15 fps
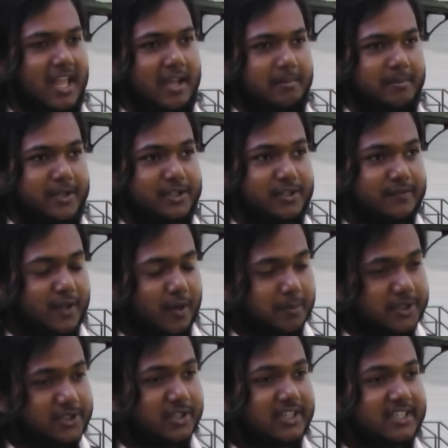Because of the
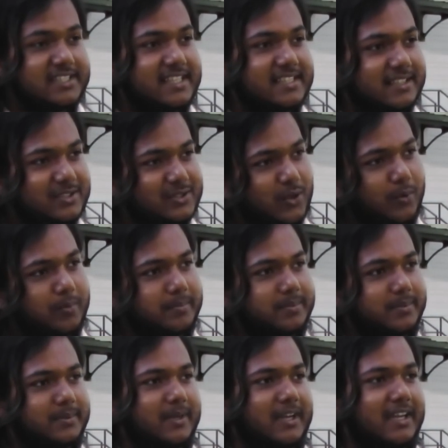opportunities and the scope,
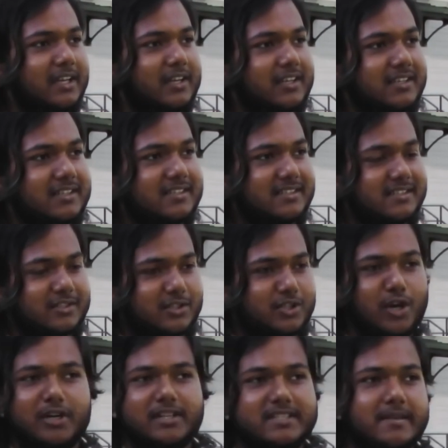in
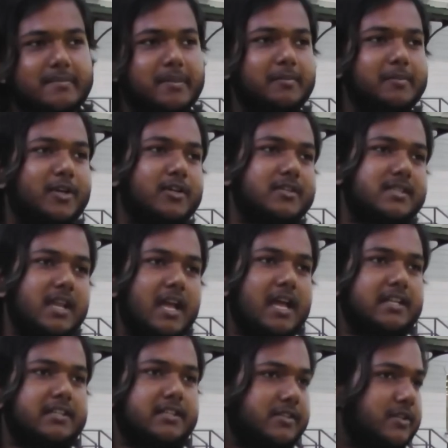short and simple, because
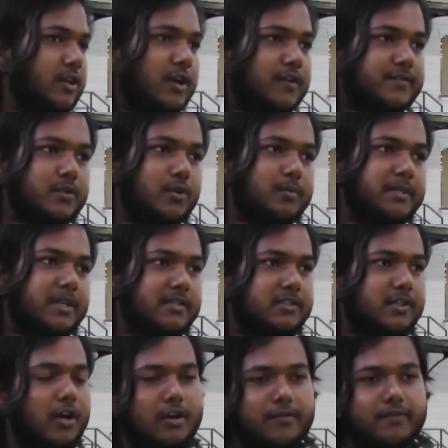there's a lot of scope, there's
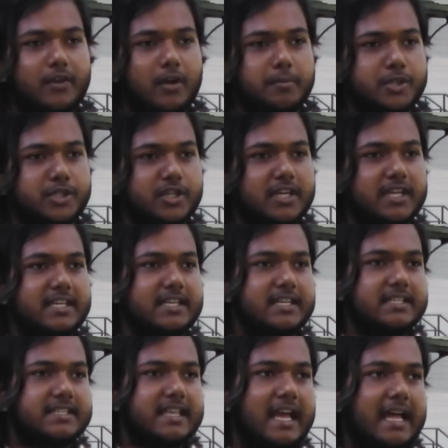a lot of
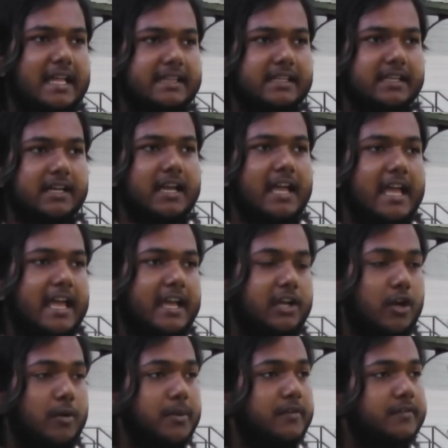opportunities, and the
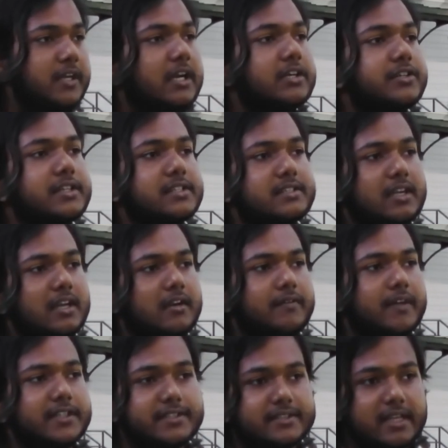economy of the country is
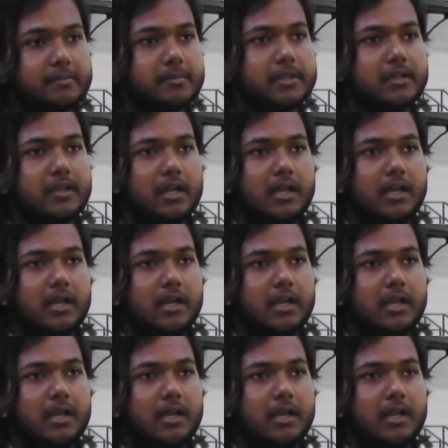very stable.